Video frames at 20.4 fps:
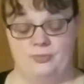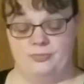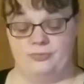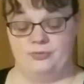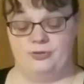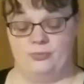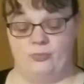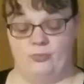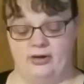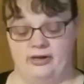
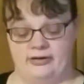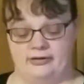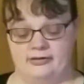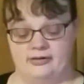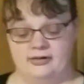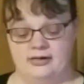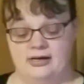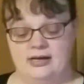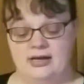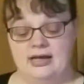the
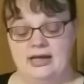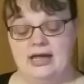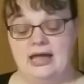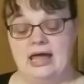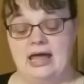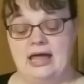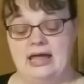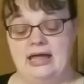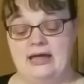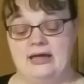winner,
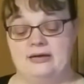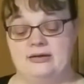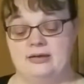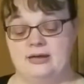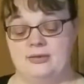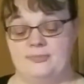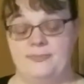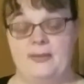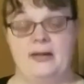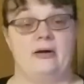
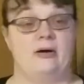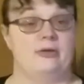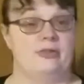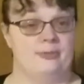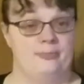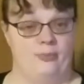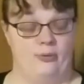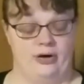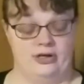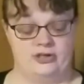and
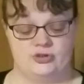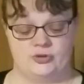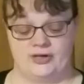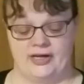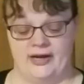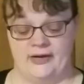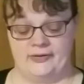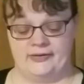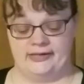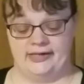the points are
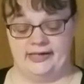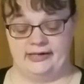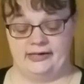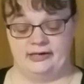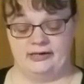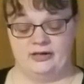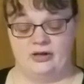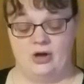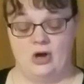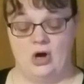
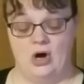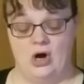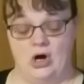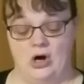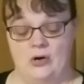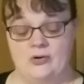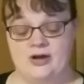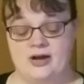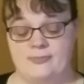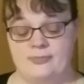calculated.
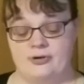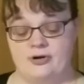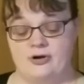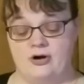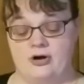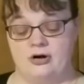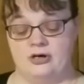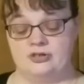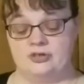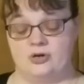All number
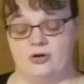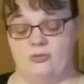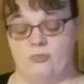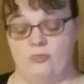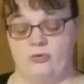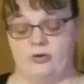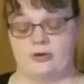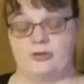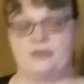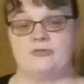cards are
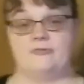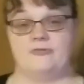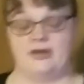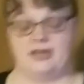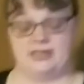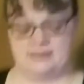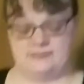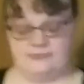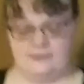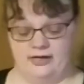worth
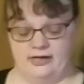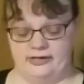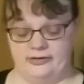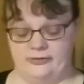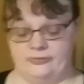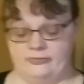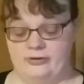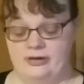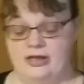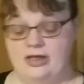face
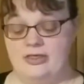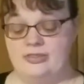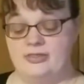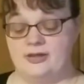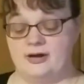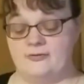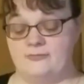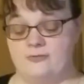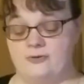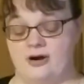value.
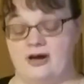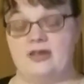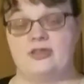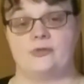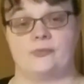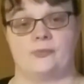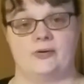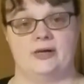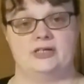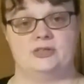Therefore, a
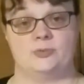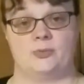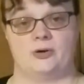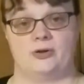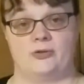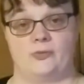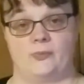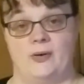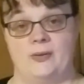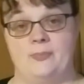3 is
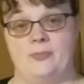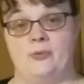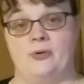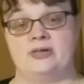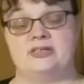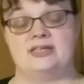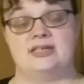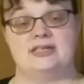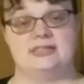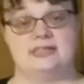worth 3
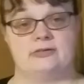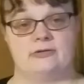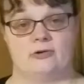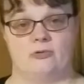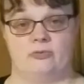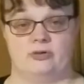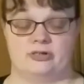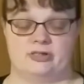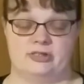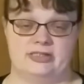points, a 0
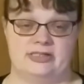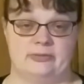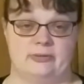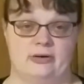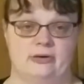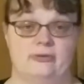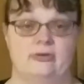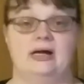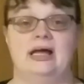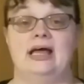worth
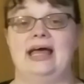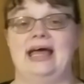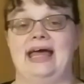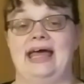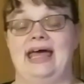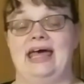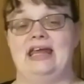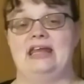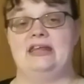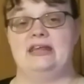0,
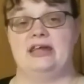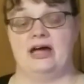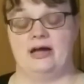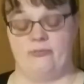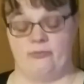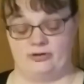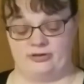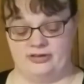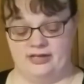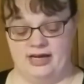and a 9
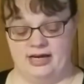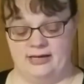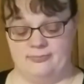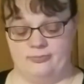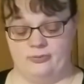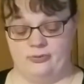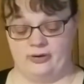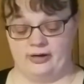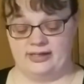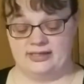worth 9
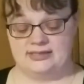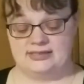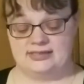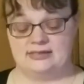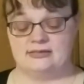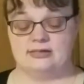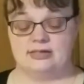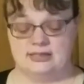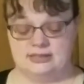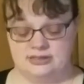points,
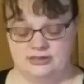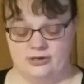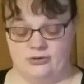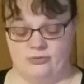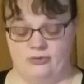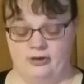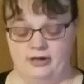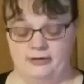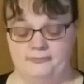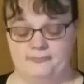and so
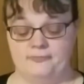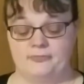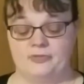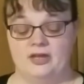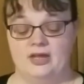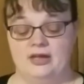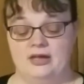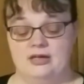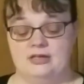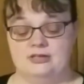on.
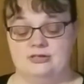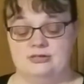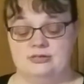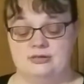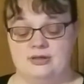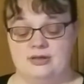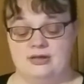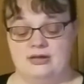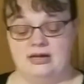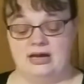
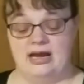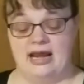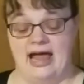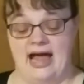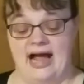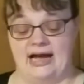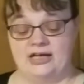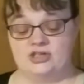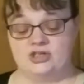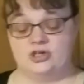An
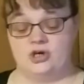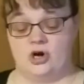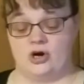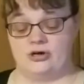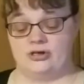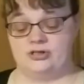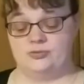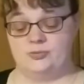action card is